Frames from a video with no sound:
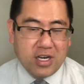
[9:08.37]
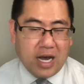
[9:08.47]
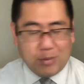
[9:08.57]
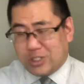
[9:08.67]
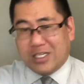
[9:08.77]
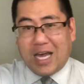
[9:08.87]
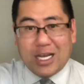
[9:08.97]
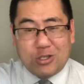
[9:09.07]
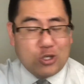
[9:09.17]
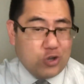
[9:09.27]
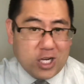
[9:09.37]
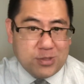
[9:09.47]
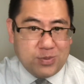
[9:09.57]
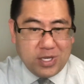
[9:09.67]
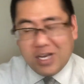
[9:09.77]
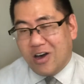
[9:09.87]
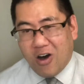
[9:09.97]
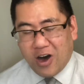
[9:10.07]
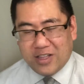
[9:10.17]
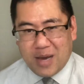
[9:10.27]
I'm just gonna ask you to trust me
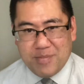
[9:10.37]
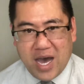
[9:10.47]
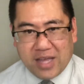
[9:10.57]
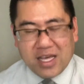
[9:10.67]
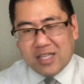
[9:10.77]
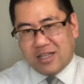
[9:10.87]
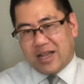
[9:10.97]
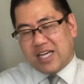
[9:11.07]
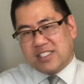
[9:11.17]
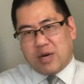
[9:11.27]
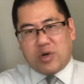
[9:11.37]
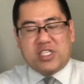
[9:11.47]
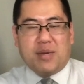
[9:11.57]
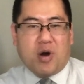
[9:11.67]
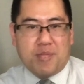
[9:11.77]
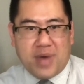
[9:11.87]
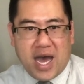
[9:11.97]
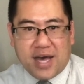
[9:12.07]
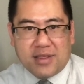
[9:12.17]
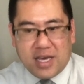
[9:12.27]
on that math. The last thing I wanna say about
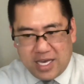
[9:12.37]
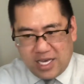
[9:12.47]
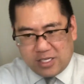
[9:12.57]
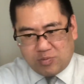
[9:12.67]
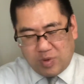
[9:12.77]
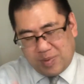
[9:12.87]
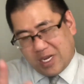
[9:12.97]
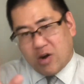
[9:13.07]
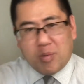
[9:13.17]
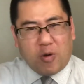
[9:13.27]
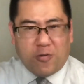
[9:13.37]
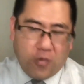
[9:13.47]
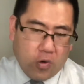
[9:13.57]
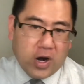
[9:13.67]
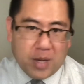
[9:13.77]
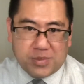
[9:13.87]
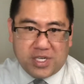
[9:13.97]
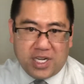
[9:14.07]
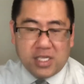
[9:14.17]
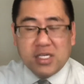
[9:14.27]
math is we've been hearing about four hub
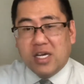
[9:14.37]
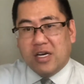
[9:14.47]
cities